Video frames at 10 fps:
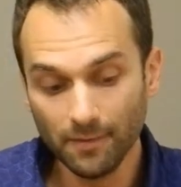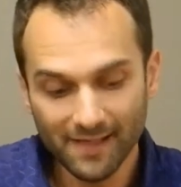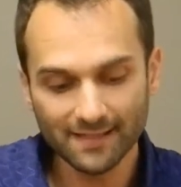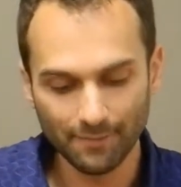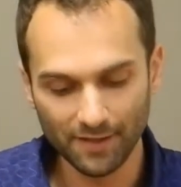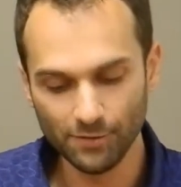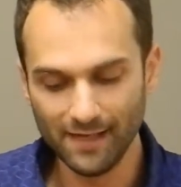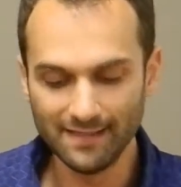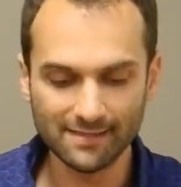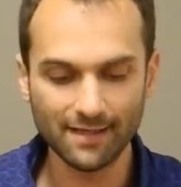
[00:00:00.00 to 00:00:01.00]
the meantime, I do
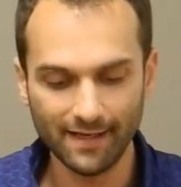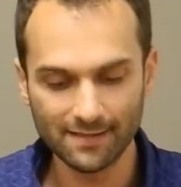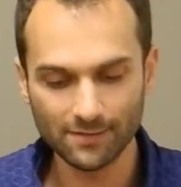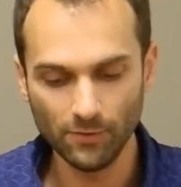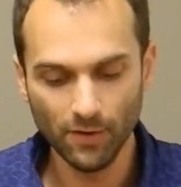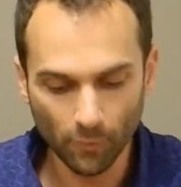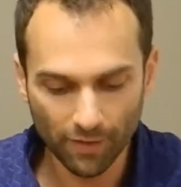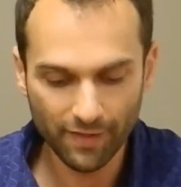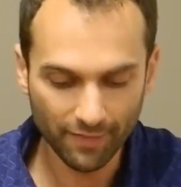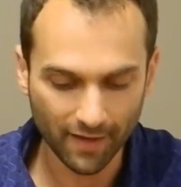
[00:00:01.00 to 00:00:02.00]
indie science
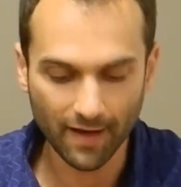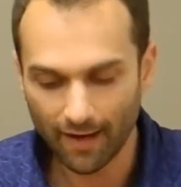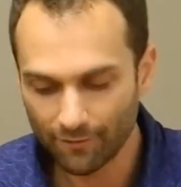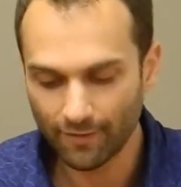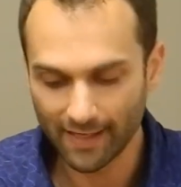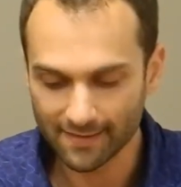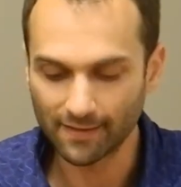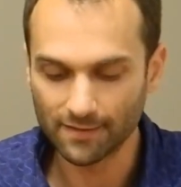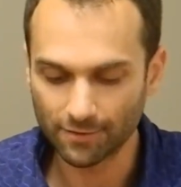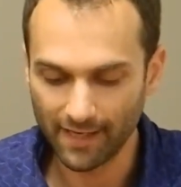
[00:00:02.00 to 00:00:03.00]
within the confines and
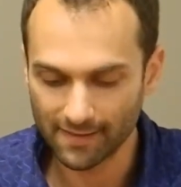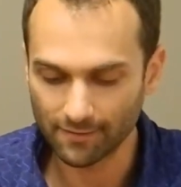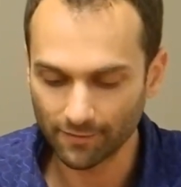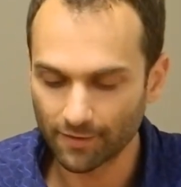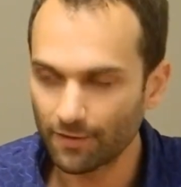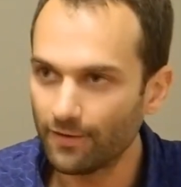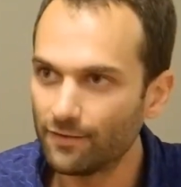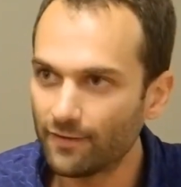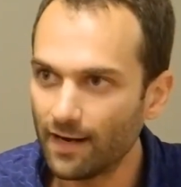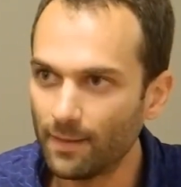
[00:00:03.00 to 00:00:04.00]
constraints of the current
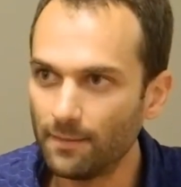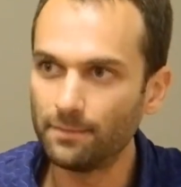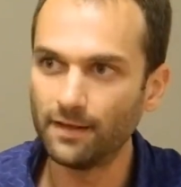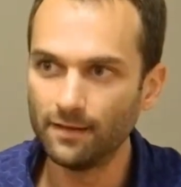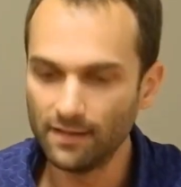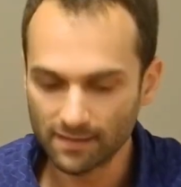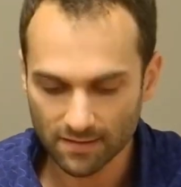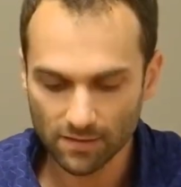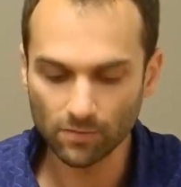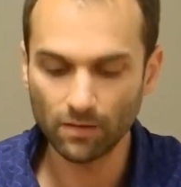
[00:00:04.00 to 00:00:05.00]
environment, but
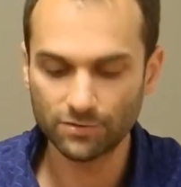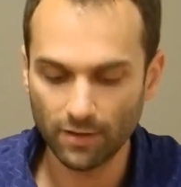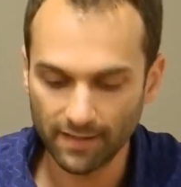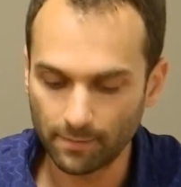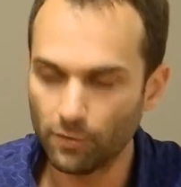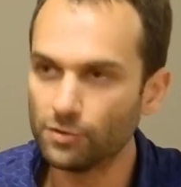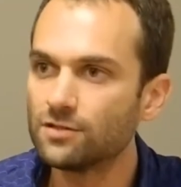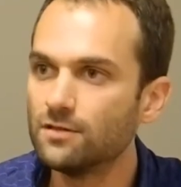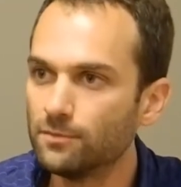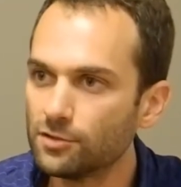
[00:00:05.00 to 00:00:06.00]
still trying to
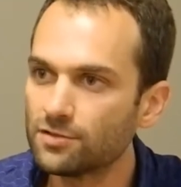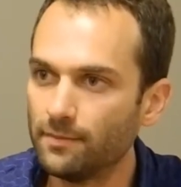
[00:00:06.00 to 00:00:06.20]
push the